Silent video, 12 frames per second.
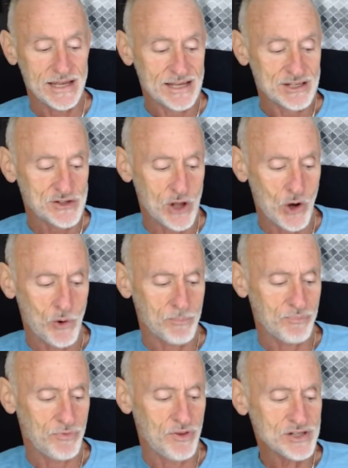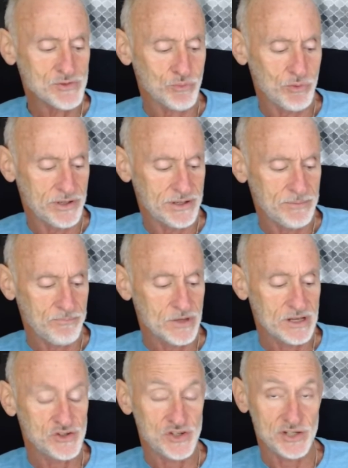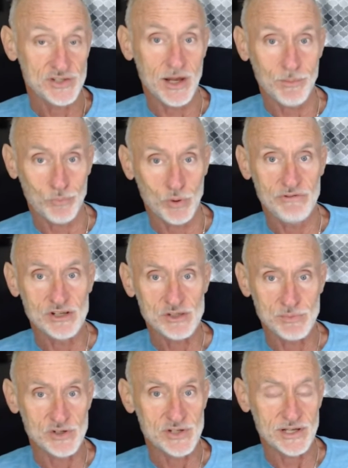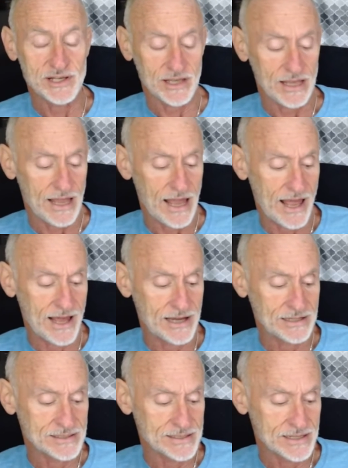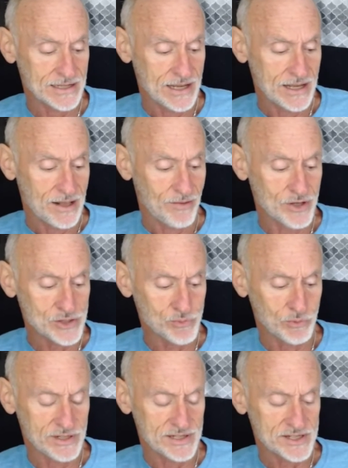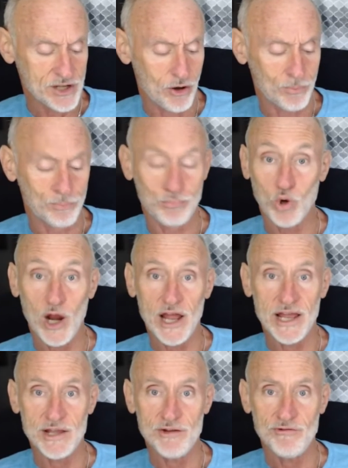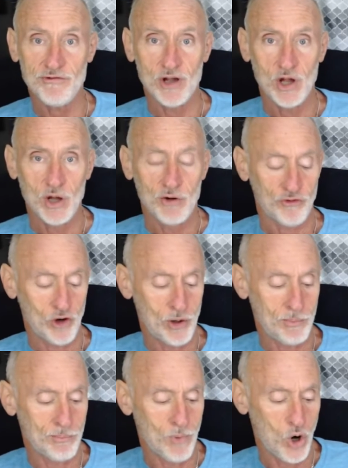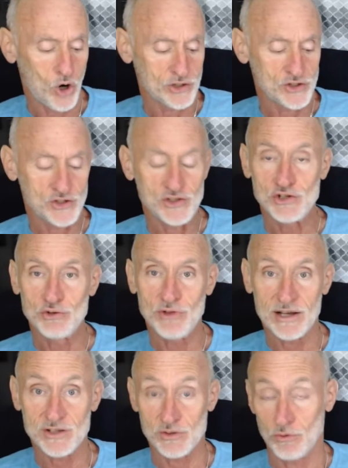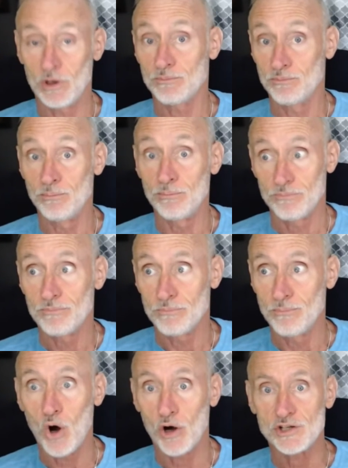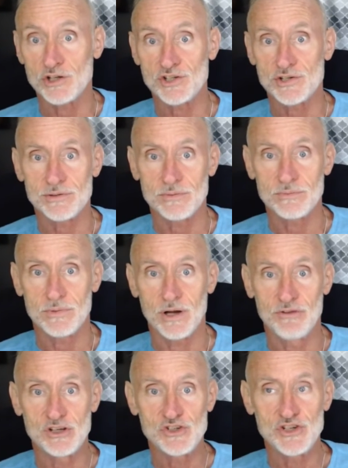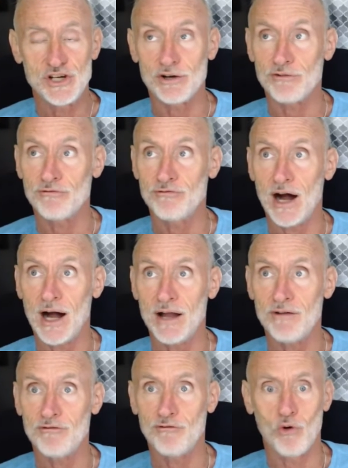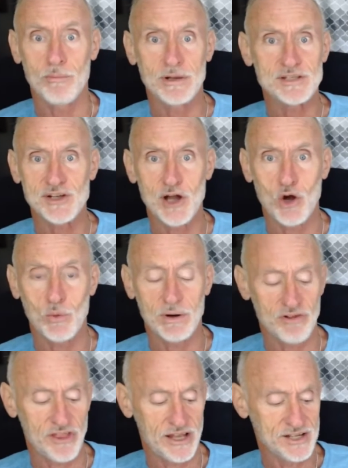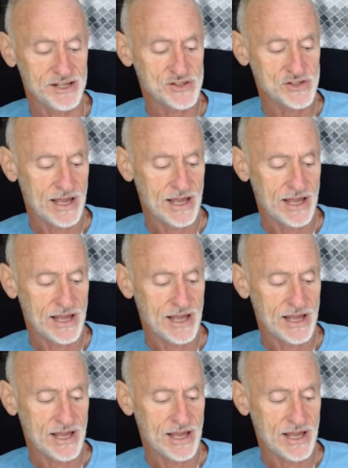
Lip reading: So this one, she's done previous music, and this one is called Brave. From March 2000, well, March of this year, 4 months ago, whatever that is.